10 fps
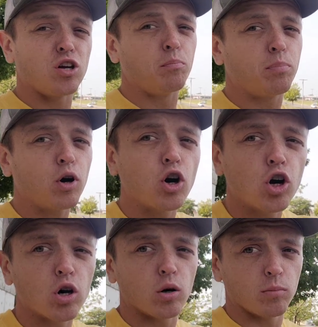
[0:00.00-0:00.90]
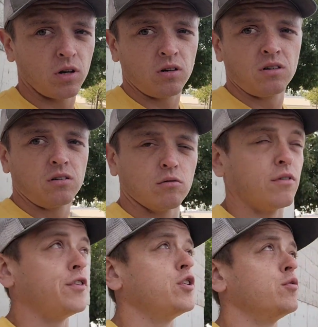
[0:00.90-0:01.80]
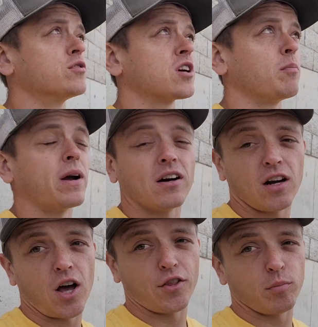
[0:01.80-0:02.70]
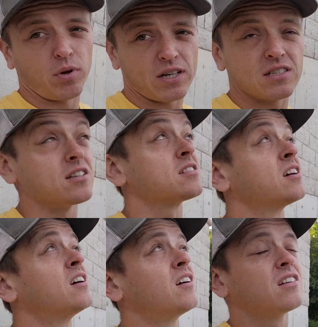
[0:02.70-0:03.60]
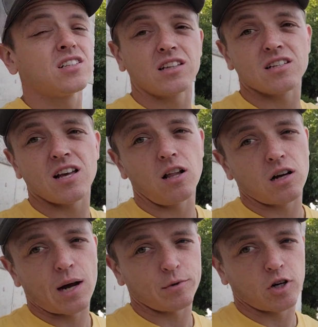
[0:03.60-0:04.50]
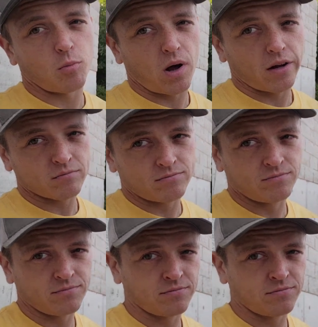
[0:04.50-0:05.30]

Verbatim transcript: superb reviews compared to other places. Let's let this helicopter go by.